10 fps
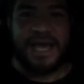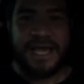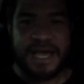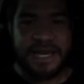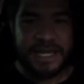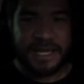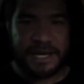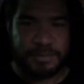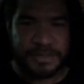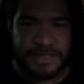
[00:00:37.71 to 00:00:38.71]
I got hit a
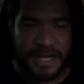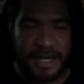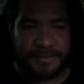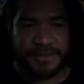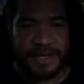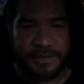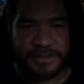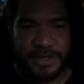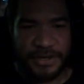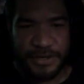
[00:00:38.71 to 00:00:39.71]
couple times and I
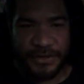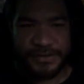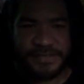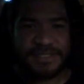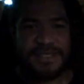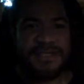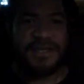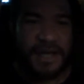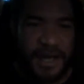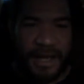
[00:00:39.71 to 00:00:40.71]
was hurt.
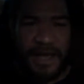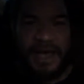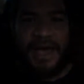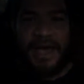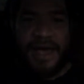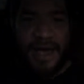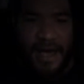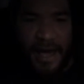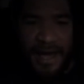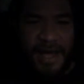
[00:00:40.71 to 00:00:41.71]

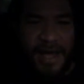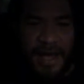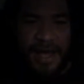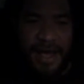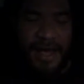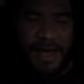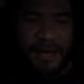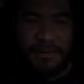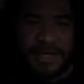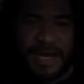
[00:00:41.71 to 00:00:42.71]

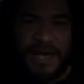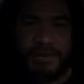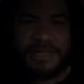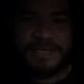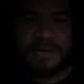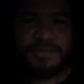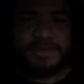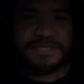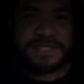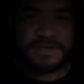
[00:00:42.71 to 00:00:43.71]
But I'm
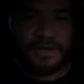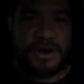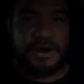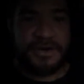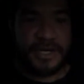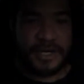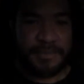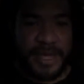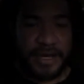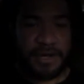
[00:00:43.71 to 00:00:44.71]
only just gonna harden
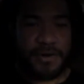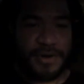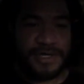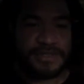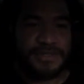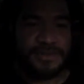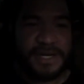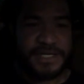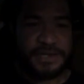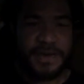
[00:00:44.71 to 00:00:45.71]
up, and according to
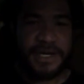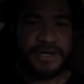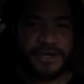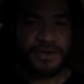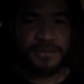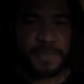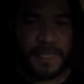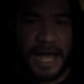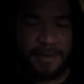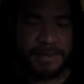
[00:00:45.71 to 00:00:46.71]
my trainer,
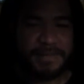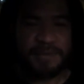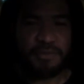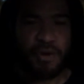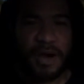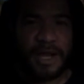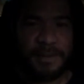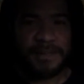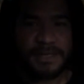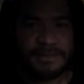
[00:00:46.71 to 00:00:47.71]
I'm in my
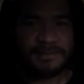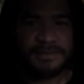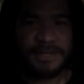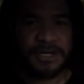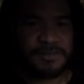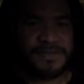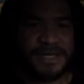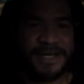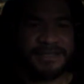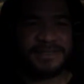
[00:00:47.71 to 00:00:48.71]
prime. You know what I'm
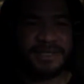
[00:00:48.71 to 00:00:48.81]
saying?